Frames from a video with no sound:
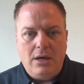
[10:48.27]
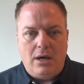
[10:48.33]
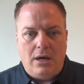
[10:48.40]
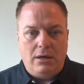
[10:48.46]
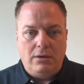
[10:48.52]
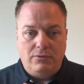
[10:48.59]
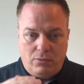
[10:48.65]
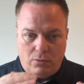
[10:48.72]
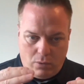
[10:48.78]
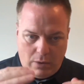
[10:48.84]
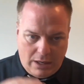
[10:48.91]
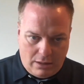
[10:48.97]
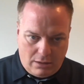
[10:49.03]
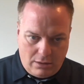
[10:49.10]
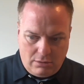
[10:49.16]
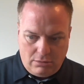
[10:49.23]
of
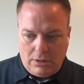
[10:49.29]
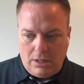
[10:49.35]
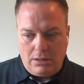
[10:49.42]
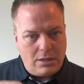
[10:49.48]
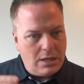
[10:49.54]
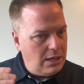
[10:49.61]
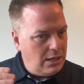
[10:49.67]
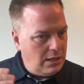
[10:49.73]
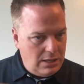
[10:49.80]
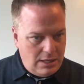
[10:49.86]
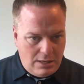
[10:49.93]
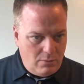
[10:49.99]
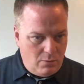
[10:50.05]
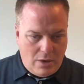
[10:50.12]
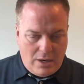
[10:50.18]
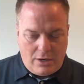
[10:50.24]
where are you located
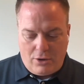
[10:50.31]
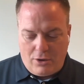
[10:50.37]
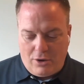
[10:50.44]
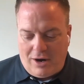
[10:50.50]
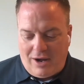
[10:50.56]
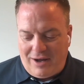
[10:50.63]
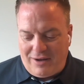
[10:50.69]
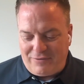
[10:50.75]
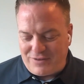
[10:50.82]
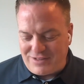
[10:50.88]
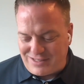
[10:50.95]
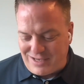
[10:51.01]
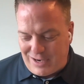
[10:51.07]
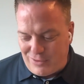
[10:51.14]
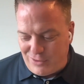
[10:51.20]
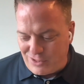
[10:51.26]
and what are your
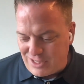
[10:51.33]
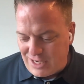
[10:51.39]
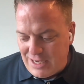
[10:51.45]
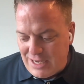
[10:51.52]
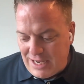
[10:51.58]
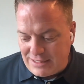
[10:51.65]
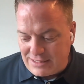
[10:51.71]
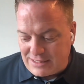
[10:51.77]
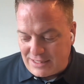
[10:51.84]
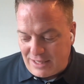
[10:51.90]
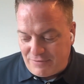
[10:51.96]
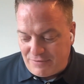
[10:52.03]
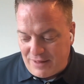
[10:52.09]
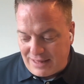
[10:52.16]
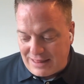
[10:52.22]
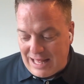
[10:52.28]
office hours and
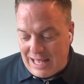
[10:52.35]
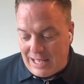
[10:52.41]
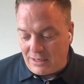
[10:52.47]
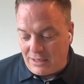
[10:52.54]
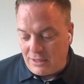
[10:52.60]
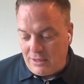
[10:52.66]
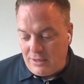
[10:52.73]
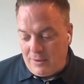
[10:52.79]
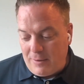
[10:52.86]
stuff like that.